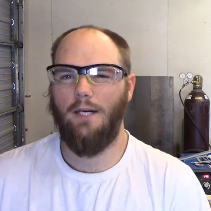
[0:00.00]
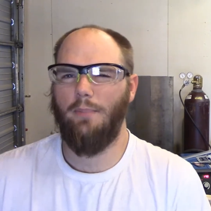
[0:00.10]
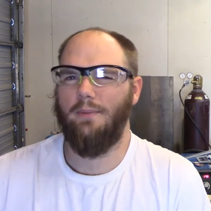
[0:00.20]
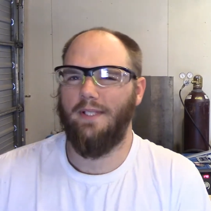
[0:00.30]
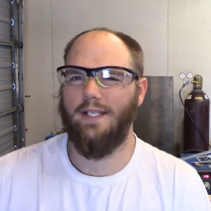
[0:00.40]

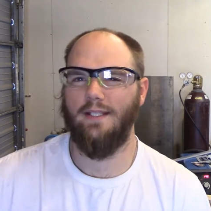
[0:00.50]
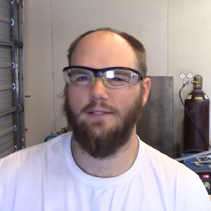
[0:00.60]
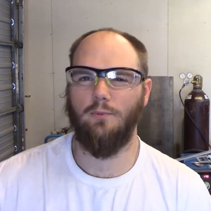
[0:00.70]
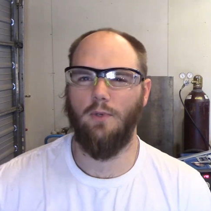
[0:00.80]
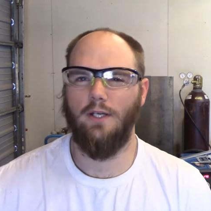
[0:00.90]
probably kick
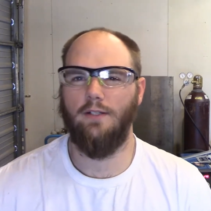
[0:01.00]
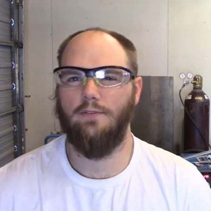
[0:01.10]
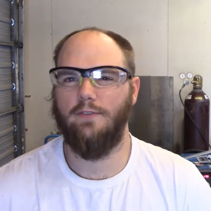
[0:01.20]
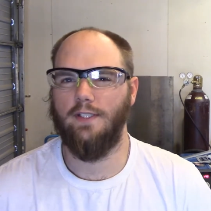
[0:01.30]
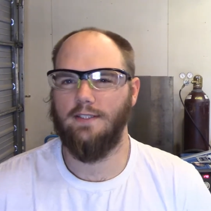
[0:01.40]
the wire
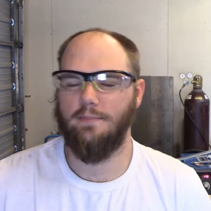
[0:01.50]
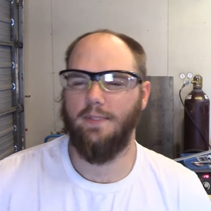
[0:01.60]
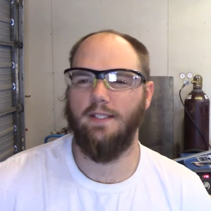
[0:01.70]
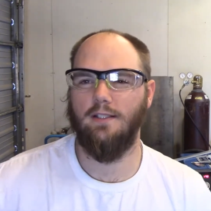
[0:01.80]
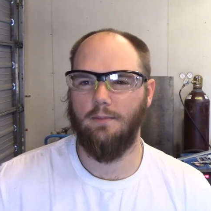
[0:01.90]
feed
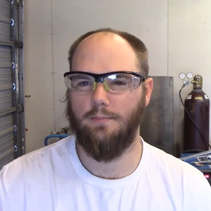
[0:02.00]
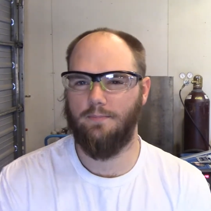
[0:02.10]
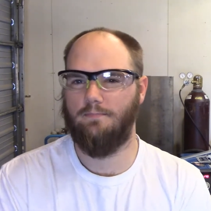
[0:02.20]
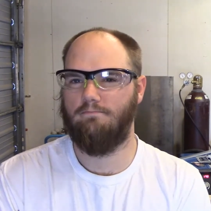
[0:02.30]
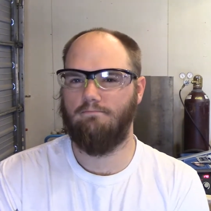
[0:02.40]
speed up
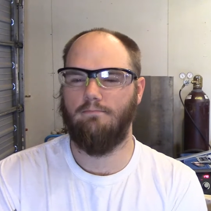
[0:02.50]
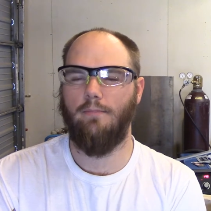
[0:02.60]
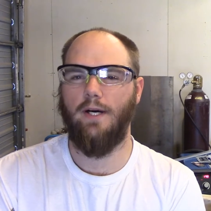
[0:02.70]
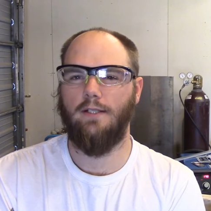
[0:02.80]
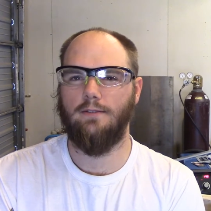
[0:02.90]

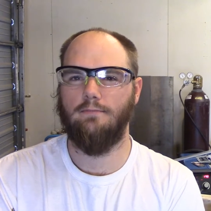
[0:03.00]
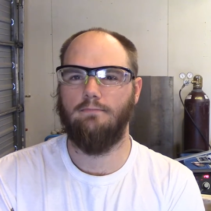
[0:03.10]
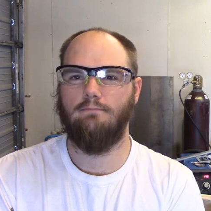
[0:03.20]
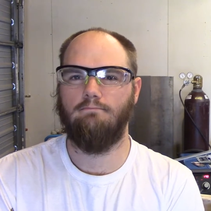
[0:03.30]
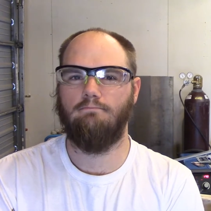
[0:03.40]
about